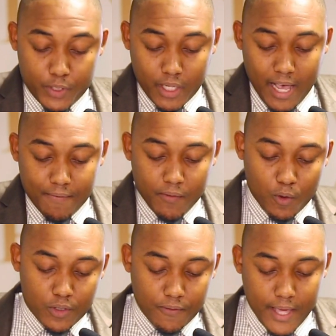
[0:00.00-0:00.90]
we shall have the
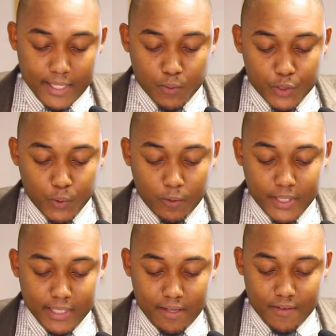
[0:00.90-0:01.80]
vote of thanks, which will
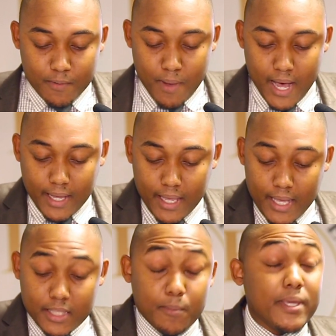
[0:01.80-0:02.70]
be delivered by
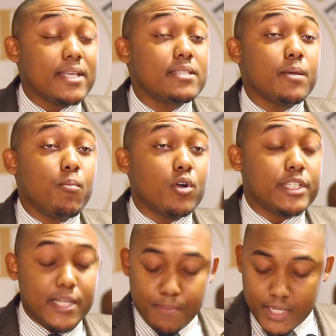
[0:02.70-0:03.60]
the BSc Board
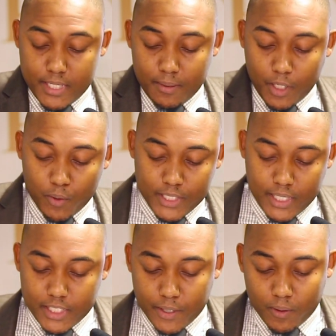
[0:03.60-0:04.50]
Chairperson,
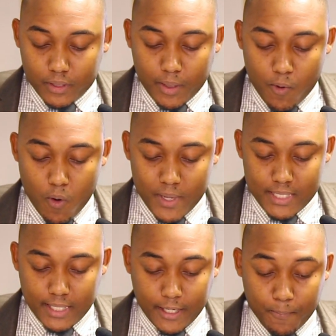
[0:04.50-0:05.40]
Lieutenant General TEBOGO
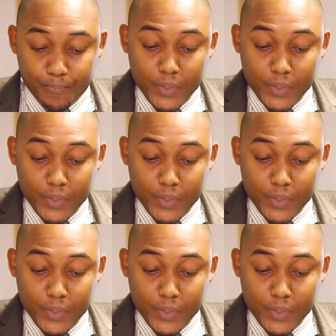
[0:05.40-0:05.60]
MASIRE.